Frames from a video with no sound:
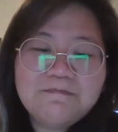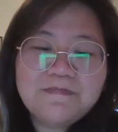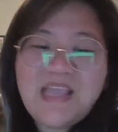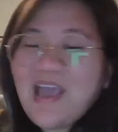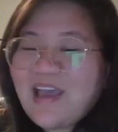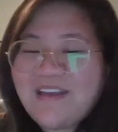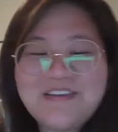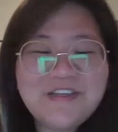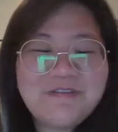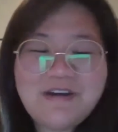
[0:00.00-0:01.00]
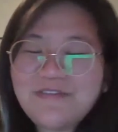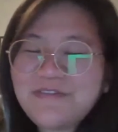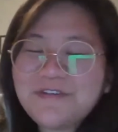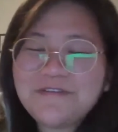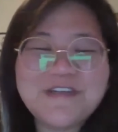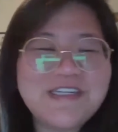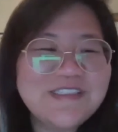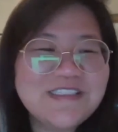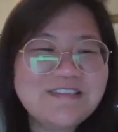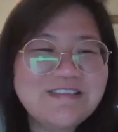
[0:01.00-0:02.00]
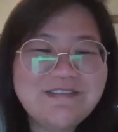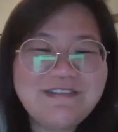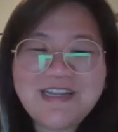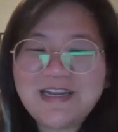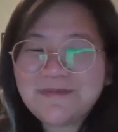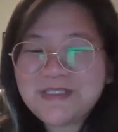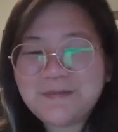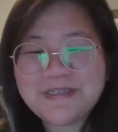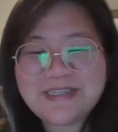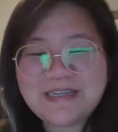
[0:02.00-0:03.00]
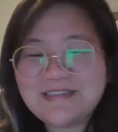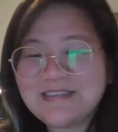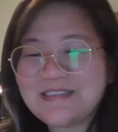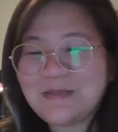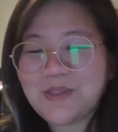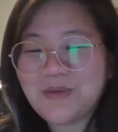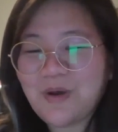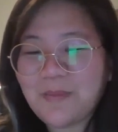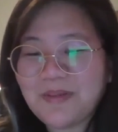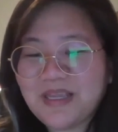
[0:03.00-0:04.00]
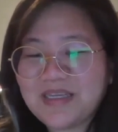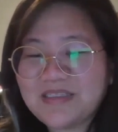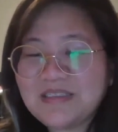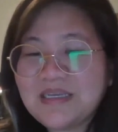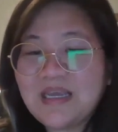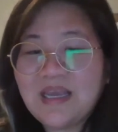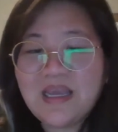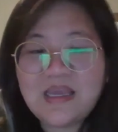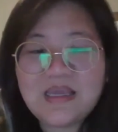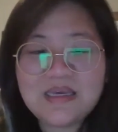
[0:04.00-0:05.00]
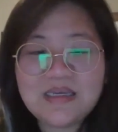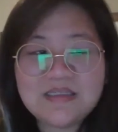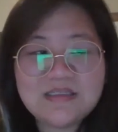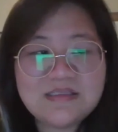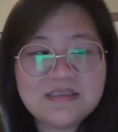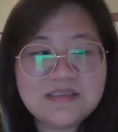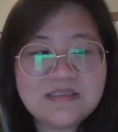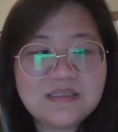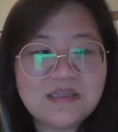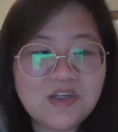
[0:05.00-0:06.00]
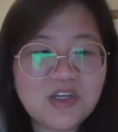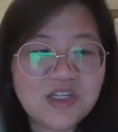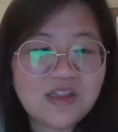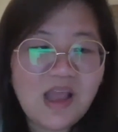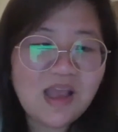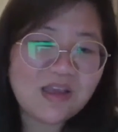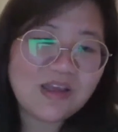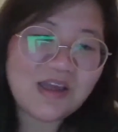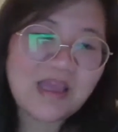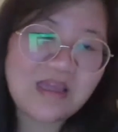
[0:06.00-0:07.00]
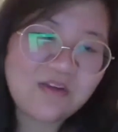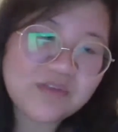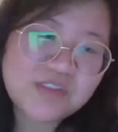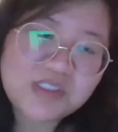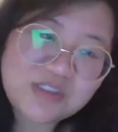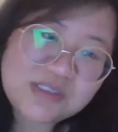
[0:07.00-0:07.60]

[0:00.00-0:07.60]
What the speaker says: yeah, you all feel free to do it. I'm super excited to see what you all plan, and good luck. Head over to your